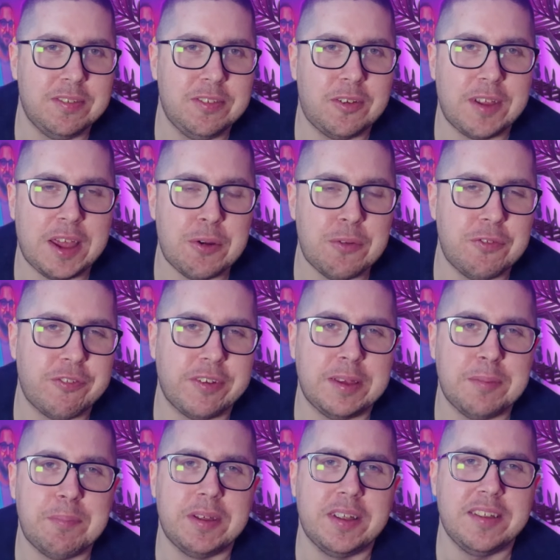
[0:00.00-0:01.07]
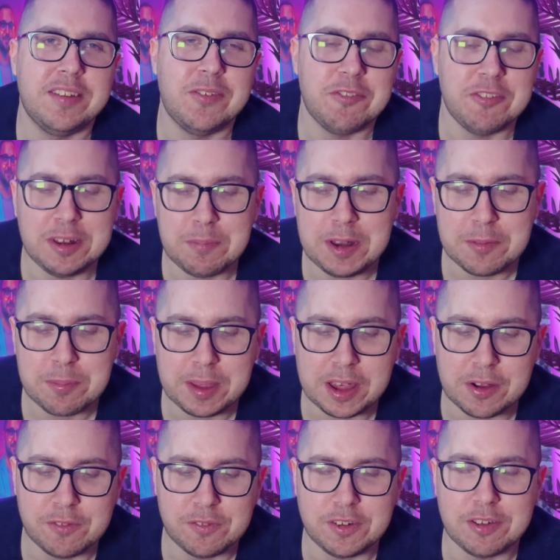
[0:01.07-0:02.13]
not healthy, but it's not really meant to be
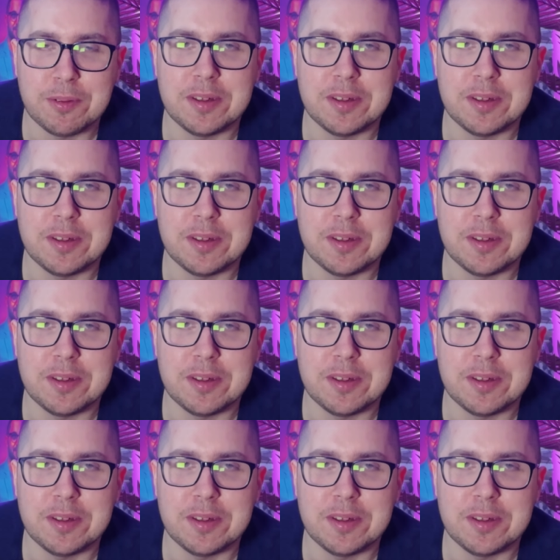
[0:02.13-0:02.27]
healthy,